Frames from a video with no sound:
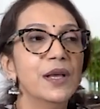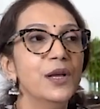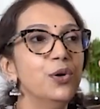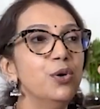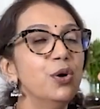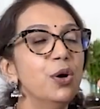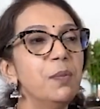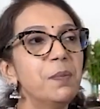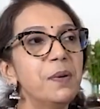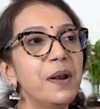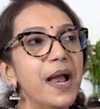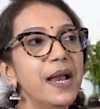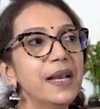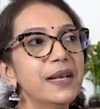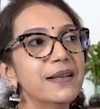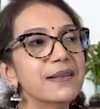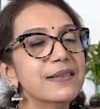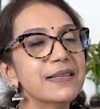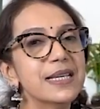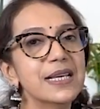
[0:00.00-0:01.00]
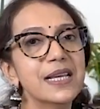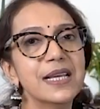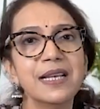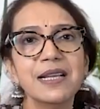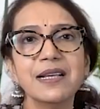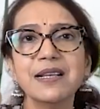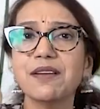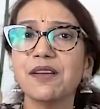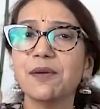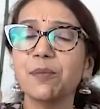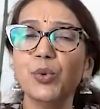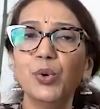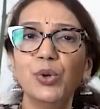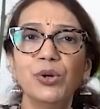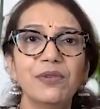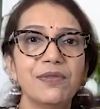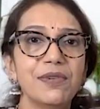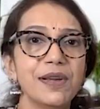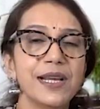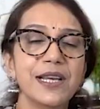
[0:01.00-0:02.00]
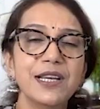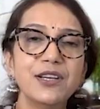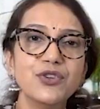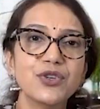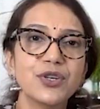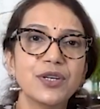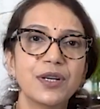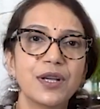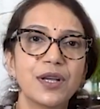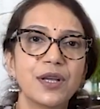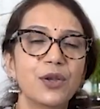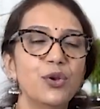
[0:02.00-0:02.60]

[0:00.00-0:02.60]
You're practicing in a remote village.